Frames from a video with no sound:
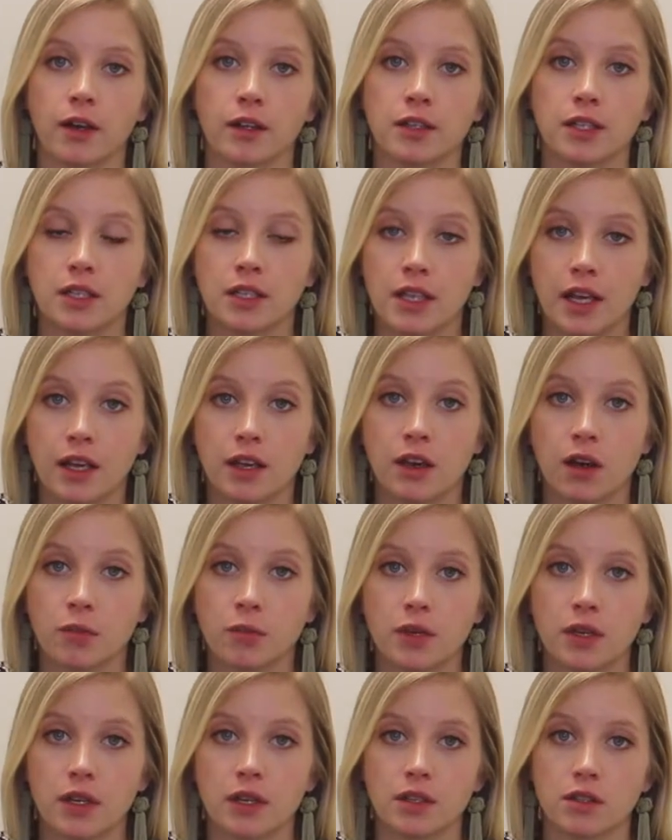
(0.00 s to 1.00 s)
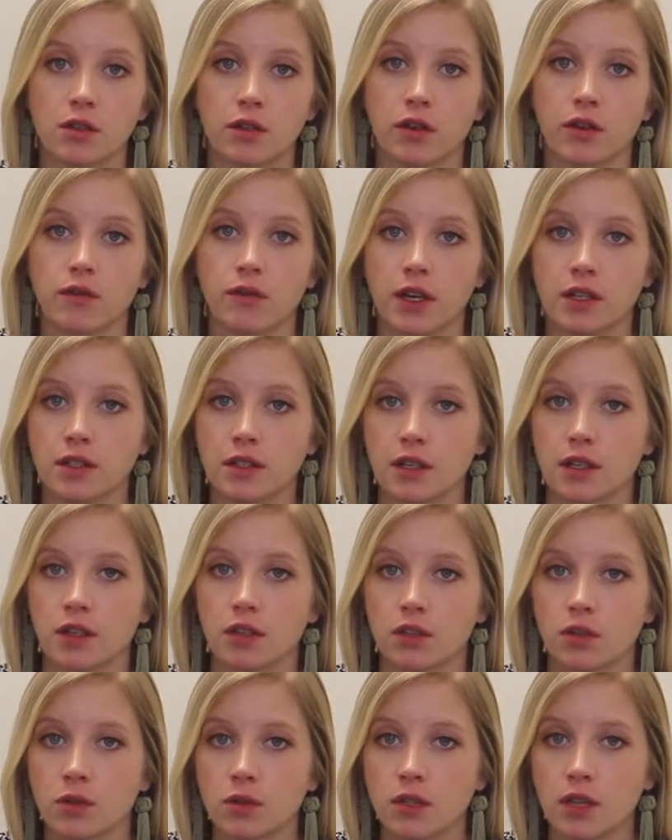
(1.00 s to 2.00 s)
Today, companies are investing
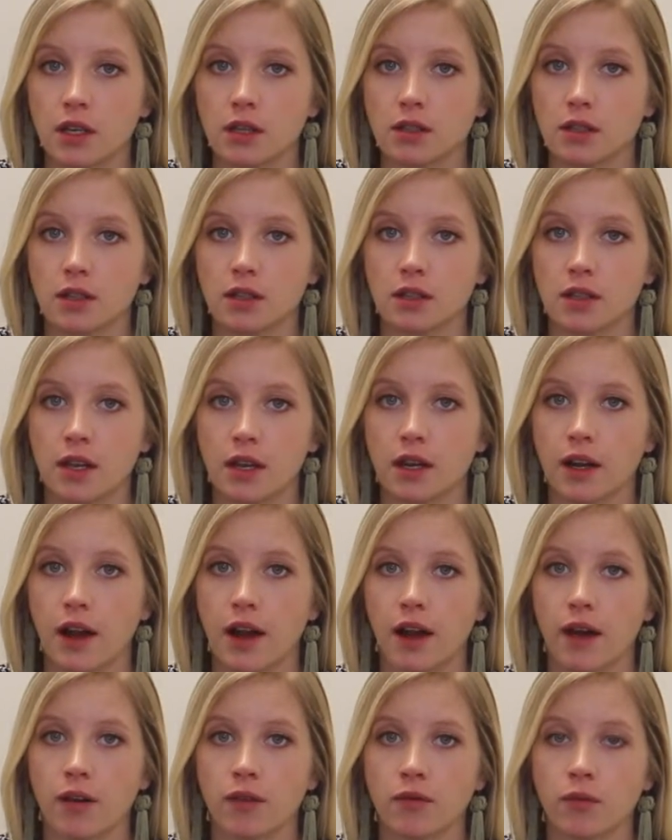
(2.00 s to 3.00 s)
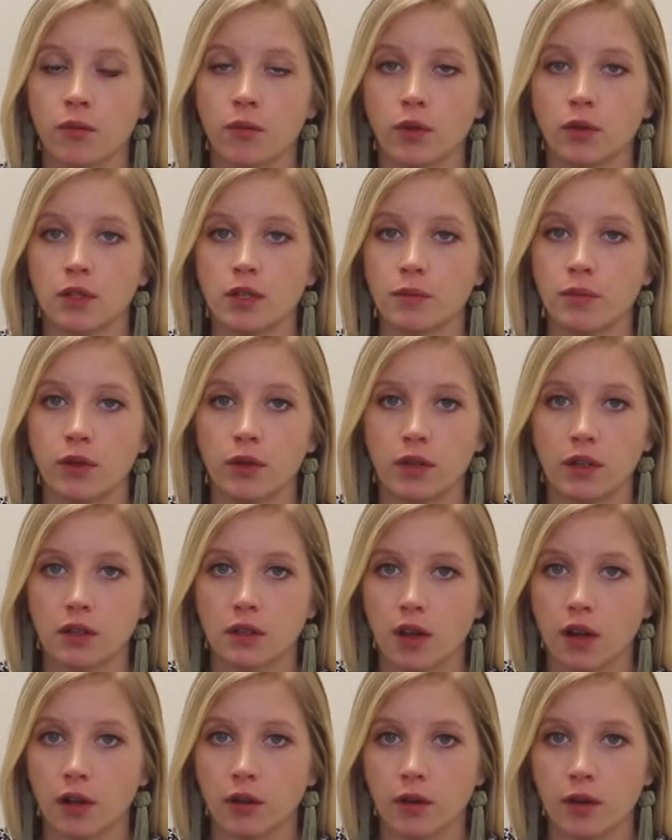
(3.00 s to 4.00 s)
in use cases that have
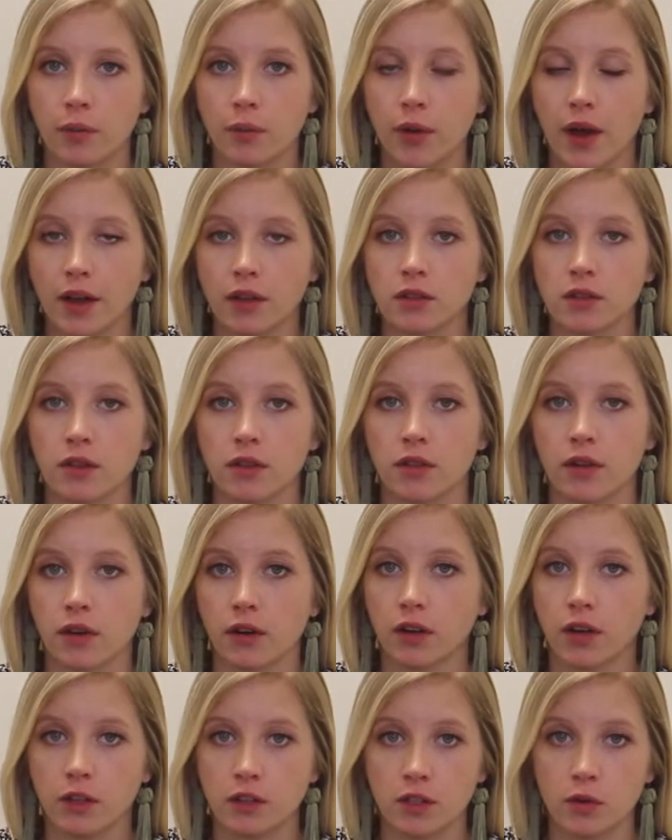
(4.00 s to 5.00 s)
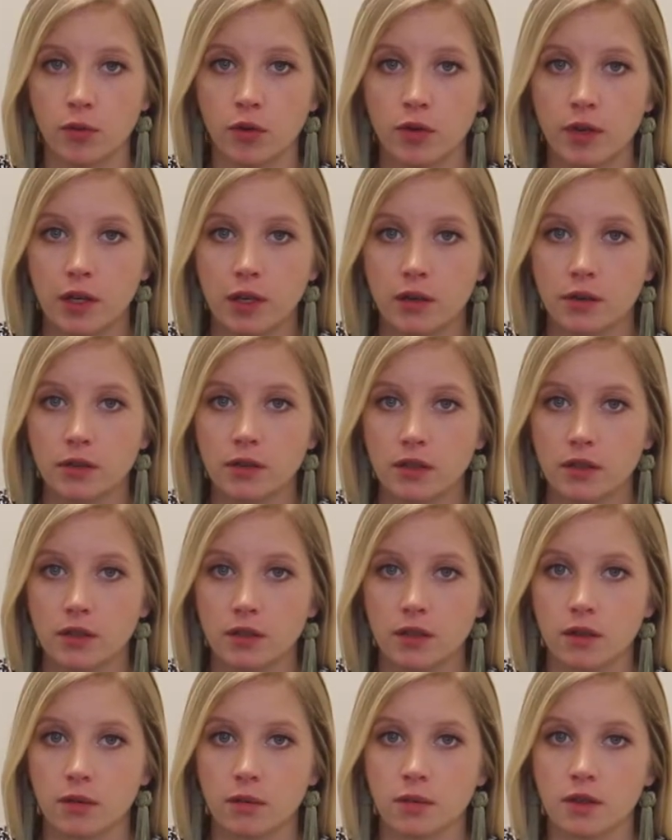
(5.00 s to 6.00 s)
multi-billion-dollar impacts on their customer
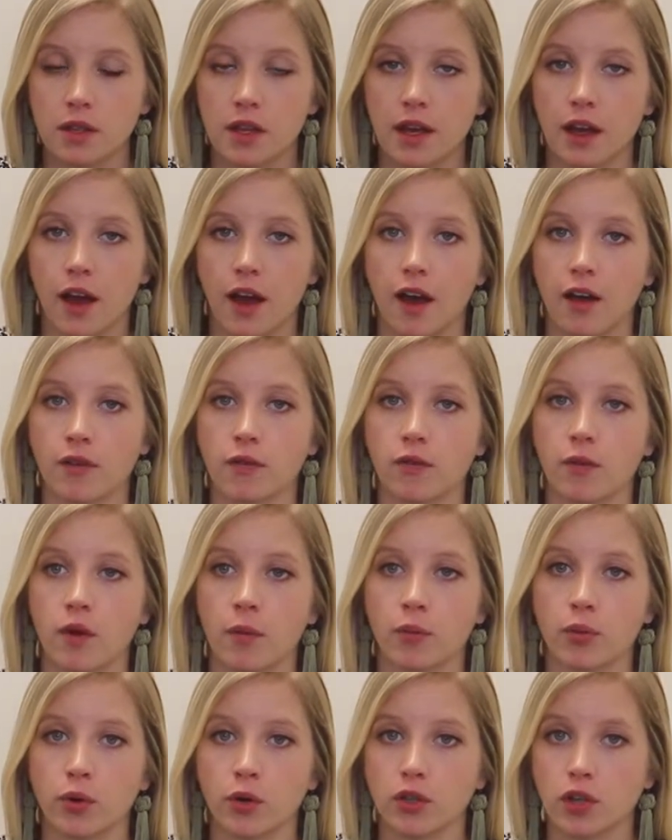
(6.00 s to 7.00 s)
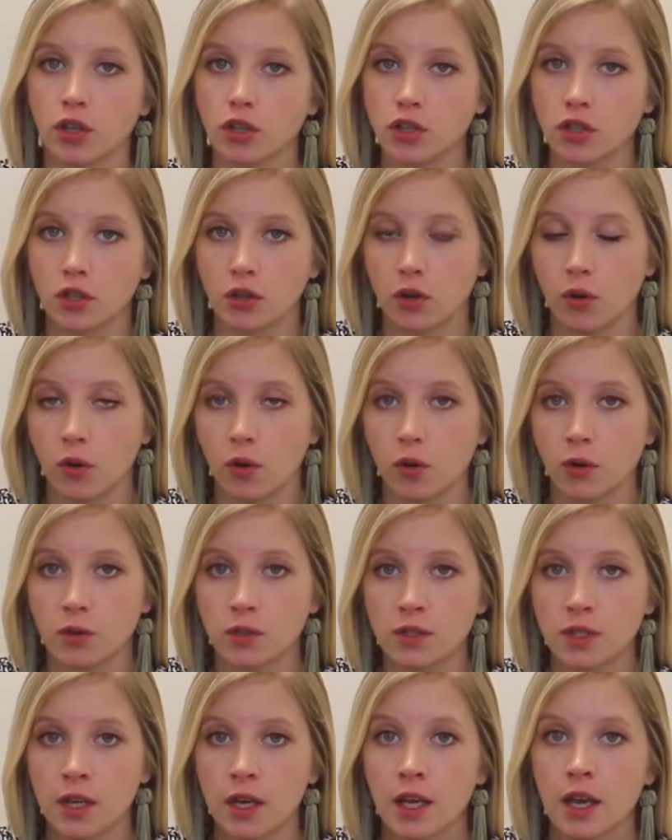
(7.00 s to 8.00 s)
ecosystems. They have production
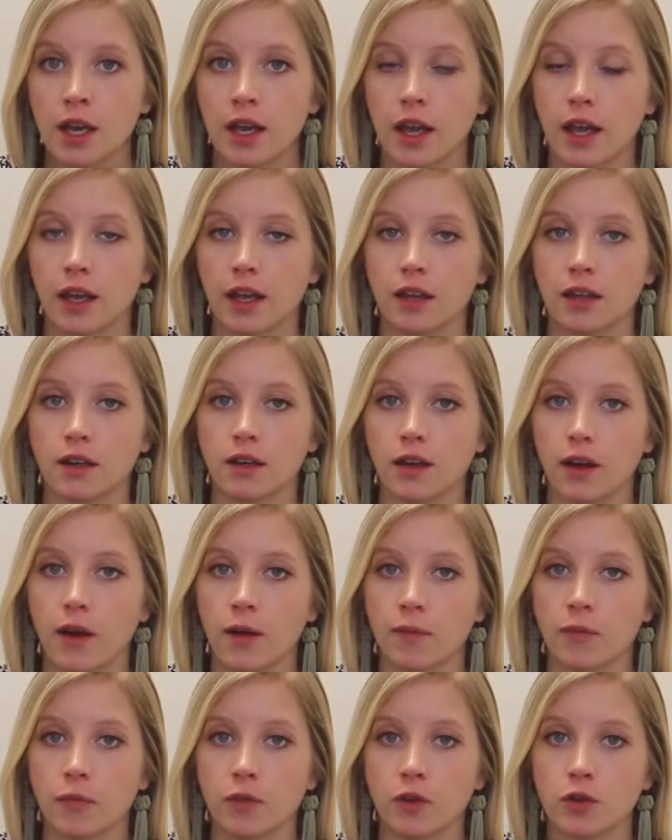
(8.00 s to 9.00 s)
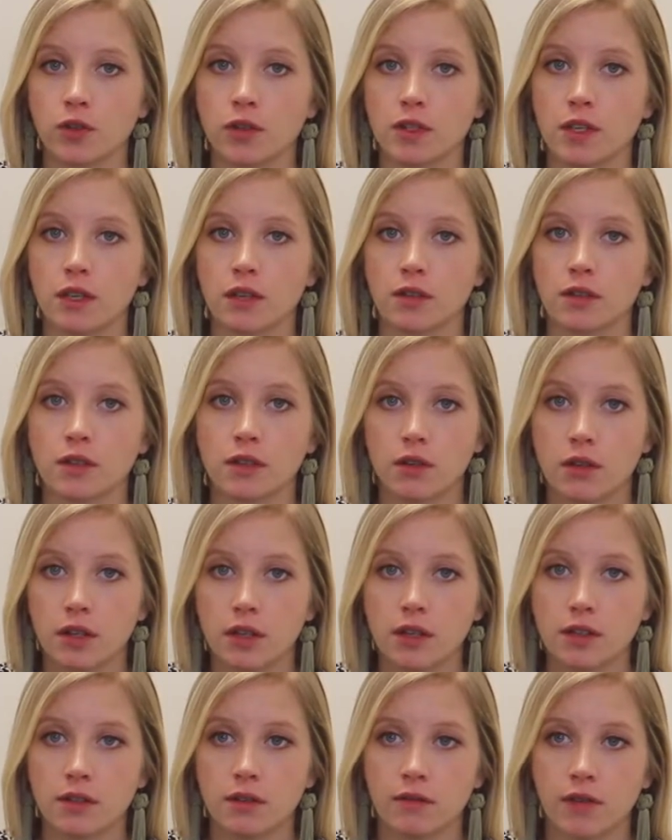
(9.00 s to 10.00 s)
goals, and you're seeing
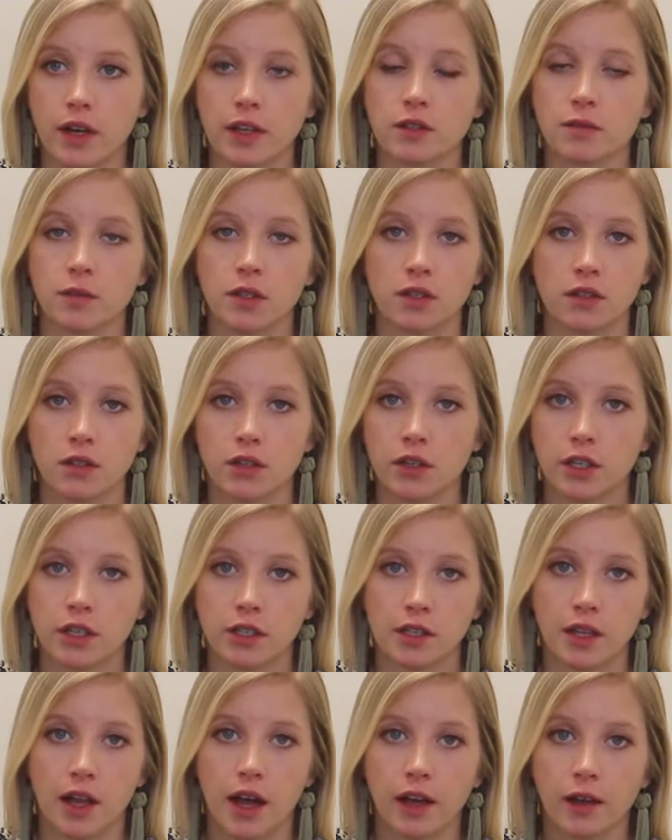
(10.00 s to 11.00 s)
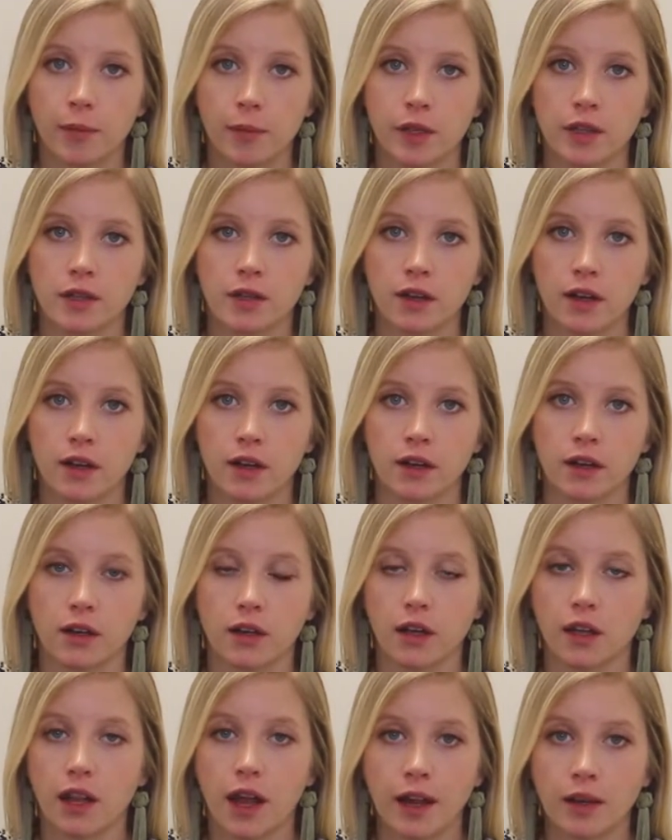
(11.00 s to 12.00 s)
serious investment, serious
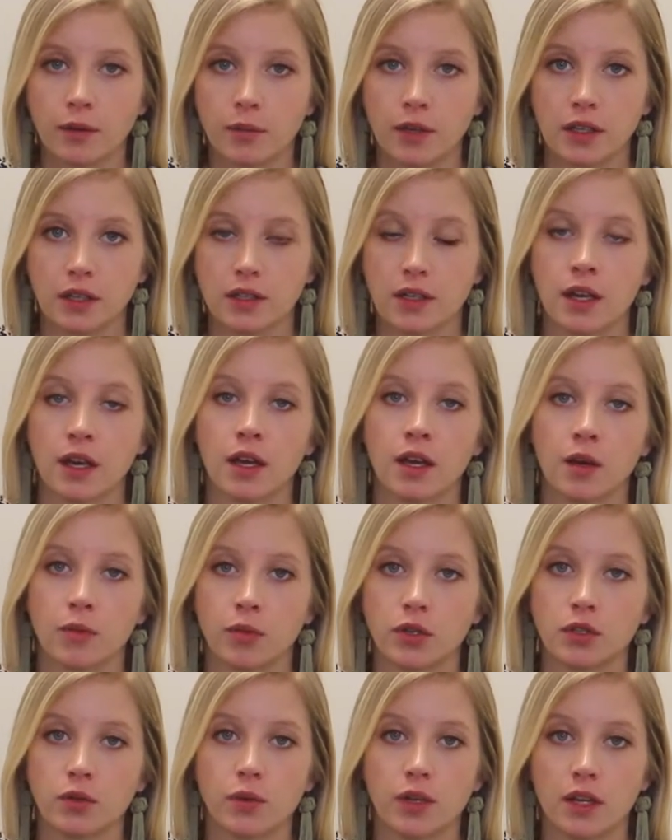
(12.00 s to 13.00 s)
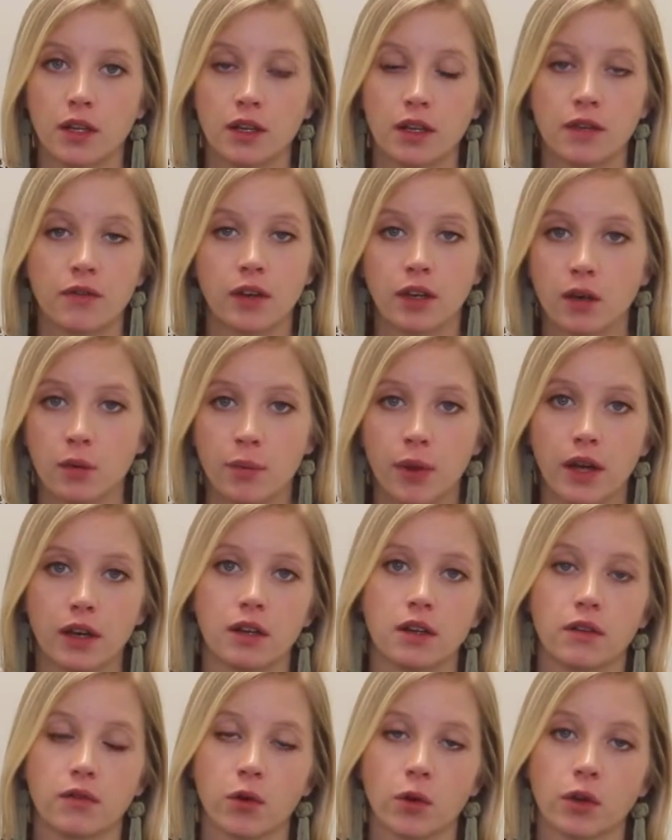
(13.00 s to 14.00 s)
alignment between even
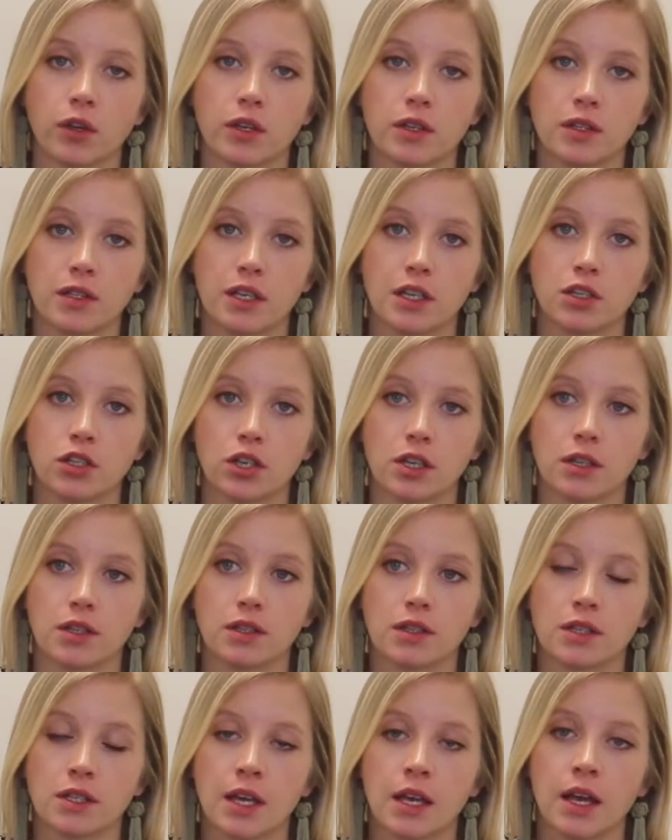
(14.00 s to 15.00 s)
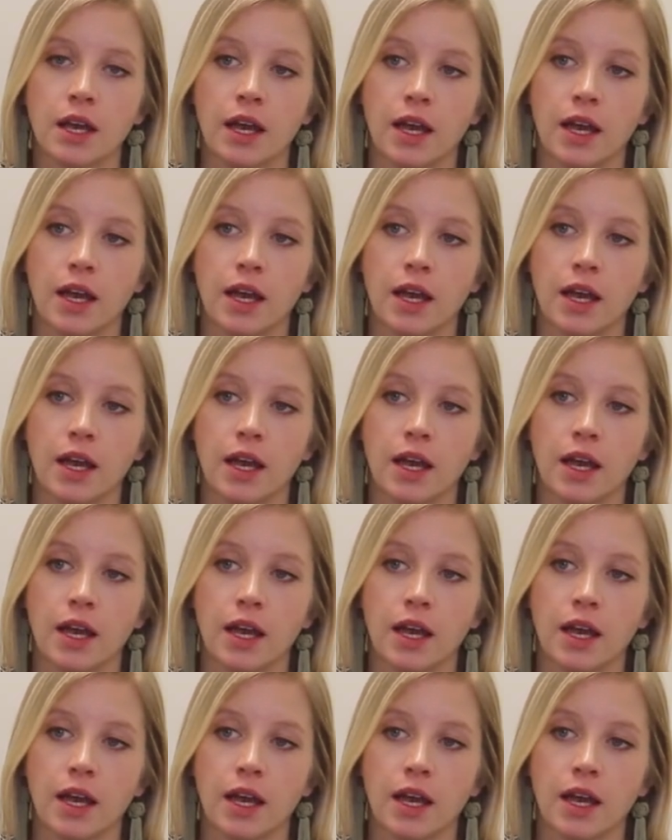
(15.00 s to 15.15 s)
competitive organizations.